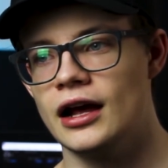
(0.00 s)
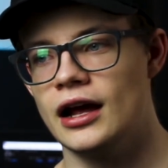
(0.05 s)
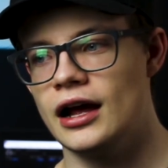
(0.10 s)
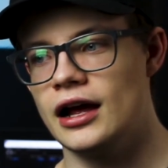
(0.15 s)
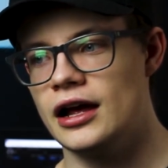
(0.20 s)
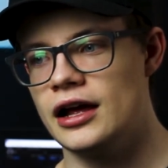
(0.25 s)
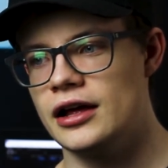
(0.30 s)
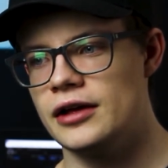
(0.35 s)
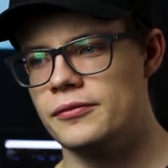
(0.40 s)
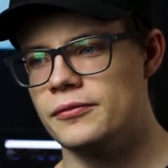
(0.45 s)

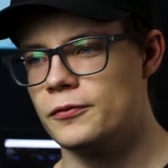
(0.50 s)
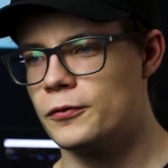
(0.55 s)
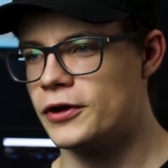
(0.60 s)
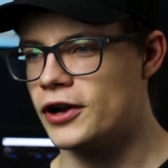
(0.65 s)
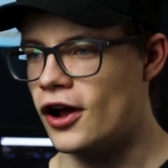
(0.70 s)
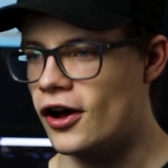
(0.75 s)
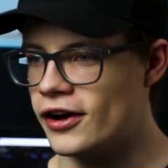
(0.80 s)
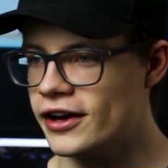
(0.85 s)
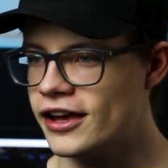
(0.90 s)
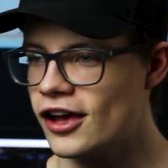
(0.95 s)

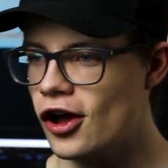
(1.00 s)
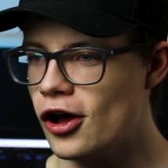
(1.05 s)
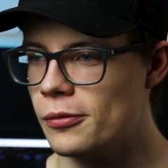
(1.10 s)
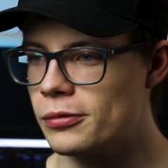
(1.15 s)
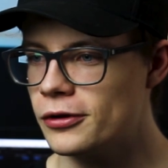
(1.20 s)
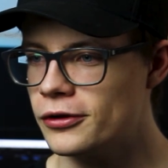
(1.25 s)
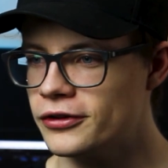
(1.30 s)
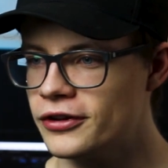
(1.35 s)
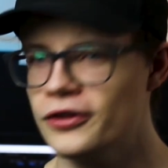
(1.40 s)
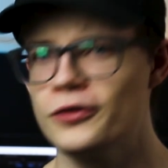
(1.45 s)
When I
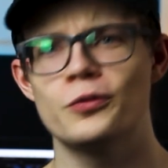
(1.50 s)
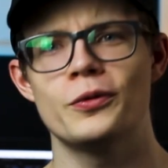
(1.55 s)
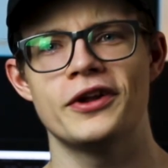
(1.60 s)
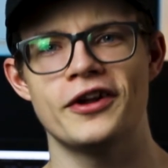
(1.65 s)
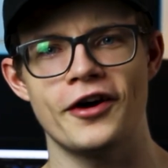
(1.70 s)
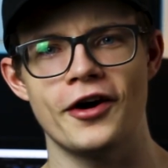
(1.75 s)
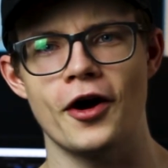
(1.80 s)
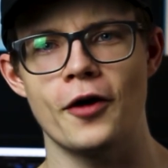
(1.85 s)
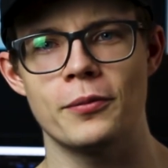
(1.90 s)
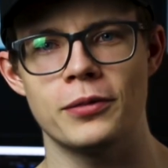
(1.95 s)

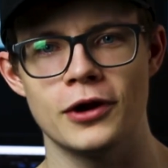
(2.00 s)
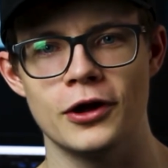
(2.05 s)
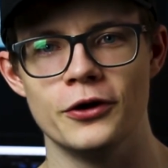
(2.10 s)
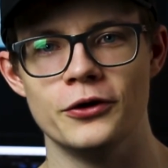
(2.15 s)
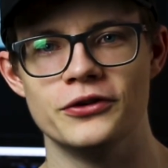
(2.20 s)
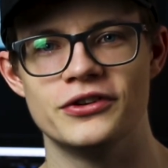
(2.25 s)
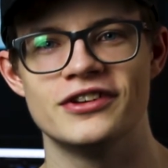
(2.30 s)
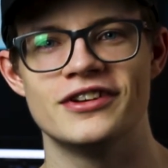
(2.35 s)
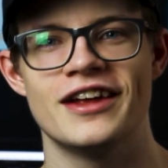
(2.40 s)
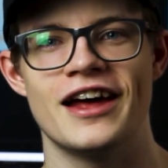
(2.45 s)

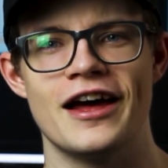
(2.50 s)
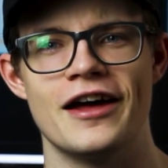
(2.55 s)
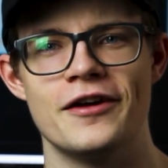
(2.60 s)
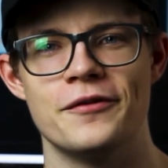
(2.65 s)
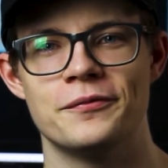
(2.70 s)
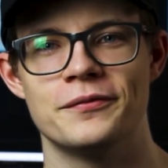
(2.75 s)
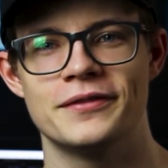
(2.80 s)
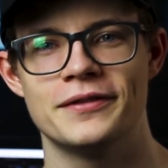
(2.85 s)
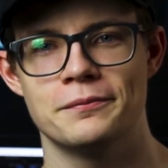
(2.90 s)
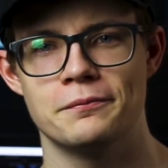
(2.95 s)
upload,
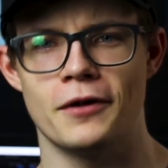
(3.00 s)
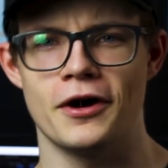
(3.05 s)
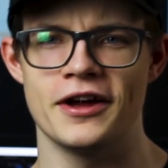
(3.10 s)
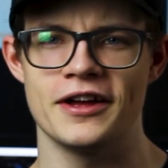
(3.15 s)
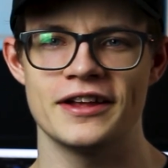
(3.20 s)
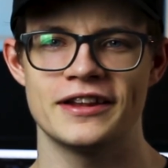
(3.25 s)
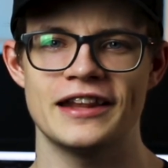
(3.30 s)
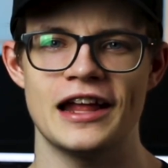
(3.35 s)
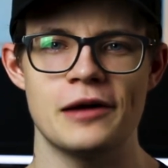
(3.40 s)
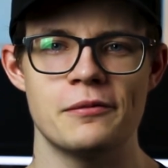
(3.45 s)

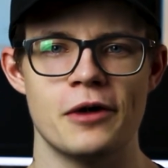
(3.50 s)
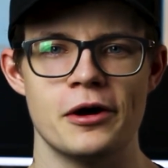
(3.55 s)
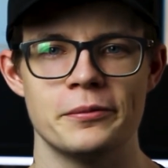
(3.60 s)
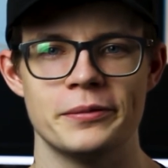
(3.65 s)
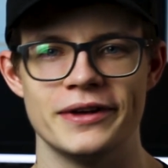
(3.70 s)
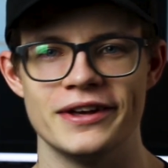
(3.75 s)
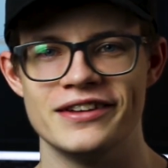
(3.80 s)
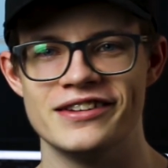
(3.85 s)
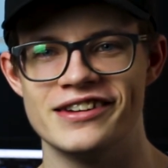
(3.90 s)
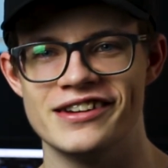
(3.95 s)
that might
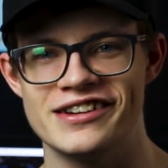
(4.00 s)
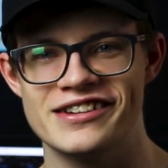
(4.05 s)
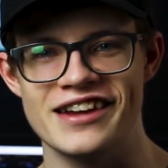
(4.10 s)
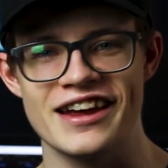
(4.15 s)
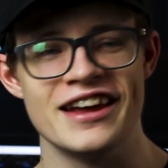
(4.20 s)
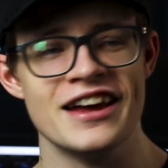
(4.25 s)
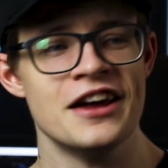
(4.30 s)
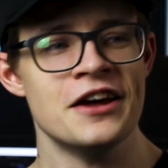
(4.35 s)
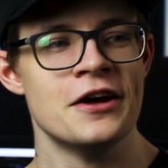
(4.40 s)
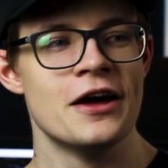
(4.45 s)
be easier to
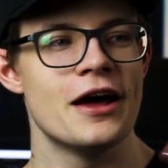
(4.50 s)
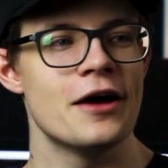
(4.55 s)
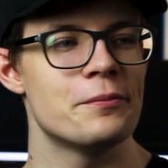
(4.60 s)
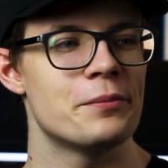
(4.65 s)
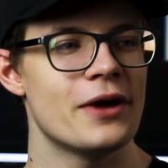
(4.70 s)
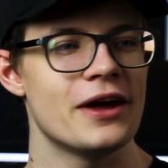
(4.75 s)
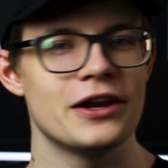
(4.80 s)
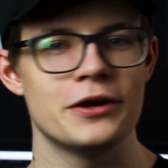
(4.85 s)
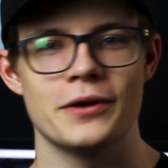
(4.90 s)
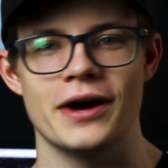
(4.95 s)
say.
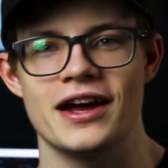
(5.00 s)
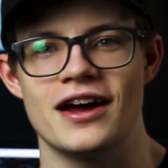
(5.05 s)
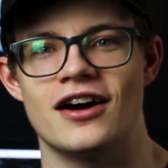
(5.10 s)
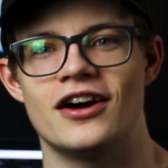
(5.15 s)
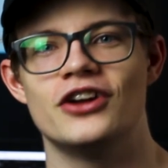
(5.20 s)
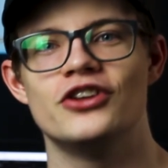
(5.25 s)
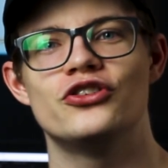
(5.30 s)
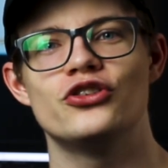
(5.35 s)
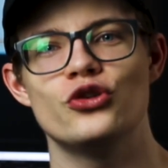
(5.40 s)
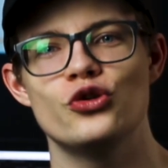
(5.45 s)
But anyway,
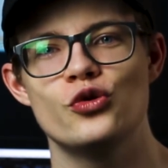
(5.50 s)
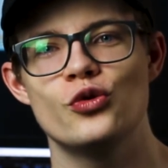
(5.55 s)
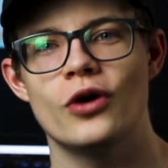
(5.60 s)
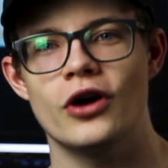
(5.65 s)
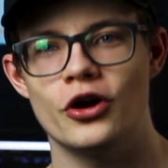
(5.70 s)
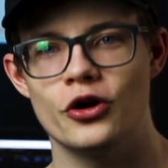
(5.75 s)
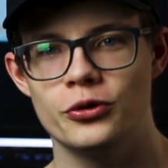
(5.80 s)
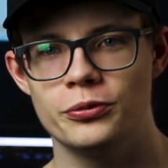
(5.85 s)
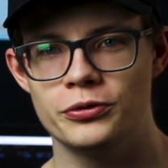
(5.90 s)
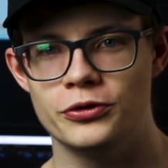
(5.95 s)
I do
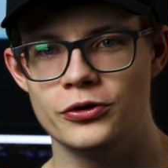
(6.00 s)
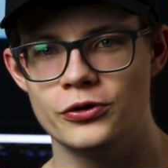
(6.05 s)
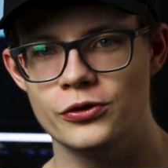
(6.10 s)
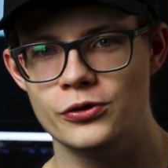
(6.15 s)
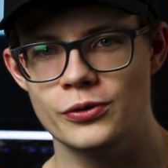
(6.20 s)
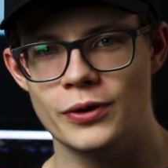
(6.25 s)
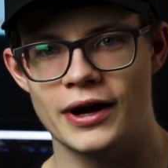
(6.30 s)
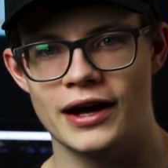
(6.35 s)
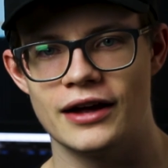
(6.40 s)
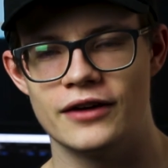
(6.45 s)
hope
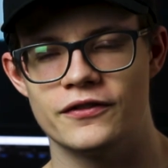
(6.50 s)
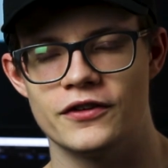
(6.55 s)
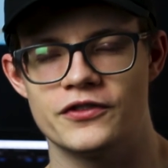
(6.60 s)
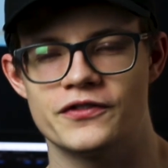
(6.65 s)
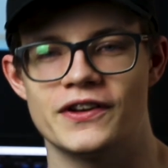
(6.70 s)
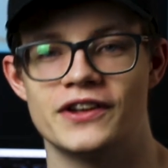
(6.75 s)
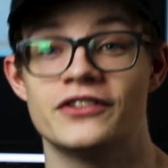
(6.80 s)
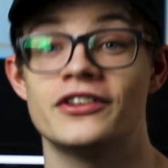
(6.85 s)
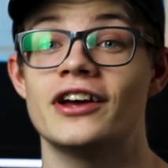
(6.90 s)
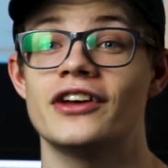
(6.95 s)
you have a
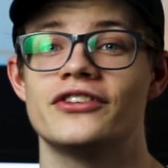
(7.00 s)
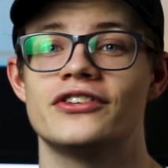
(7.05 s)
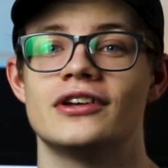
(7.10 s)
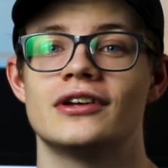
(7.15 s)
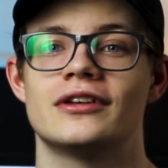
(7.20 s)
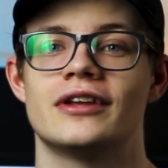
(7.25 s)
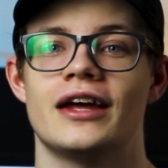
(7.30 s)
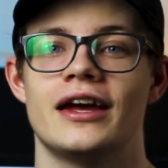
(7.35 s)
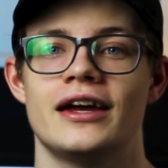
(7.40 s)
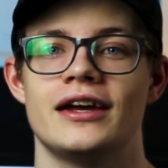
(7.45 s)

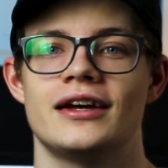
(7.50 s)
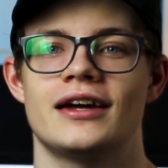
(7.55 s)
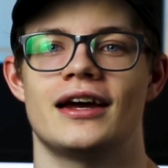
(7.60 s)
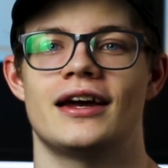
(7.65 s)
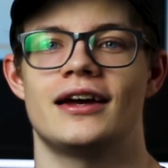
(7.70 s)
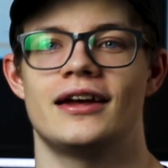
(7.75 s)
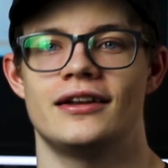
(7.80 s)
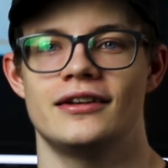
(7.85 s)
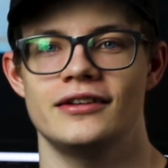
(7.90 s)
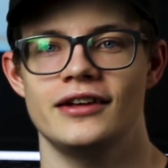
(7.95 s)
fantastic day,
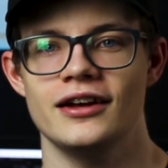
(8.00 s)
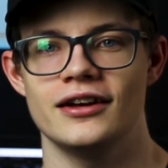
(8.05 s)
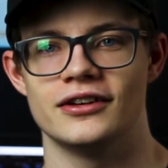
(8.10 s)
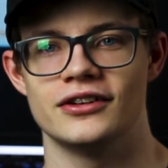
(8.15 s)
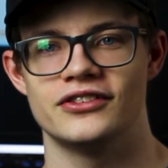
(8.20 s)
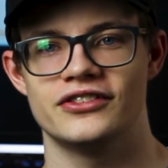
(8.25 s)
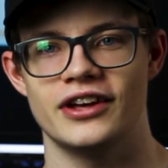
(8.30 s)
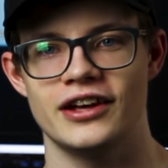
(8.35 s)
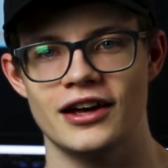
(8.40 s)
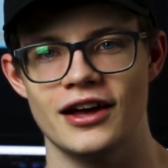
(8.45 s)
and yeah,
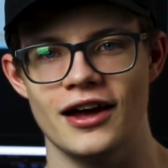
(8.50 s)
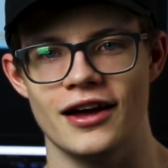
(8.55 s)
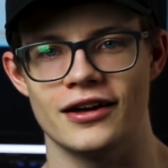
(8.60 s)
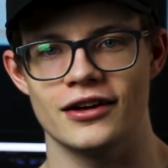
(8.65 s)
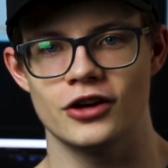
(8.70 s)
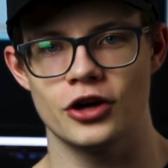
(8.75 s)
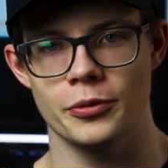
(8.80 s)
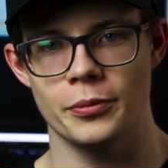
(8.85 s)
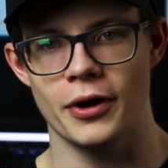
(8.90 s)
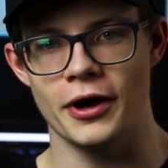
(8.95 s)
take
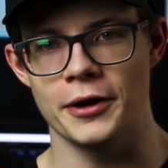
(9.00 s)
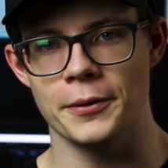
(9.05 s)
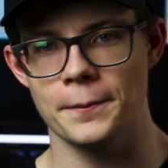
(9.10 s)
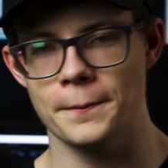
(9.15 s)
care. Goodbye.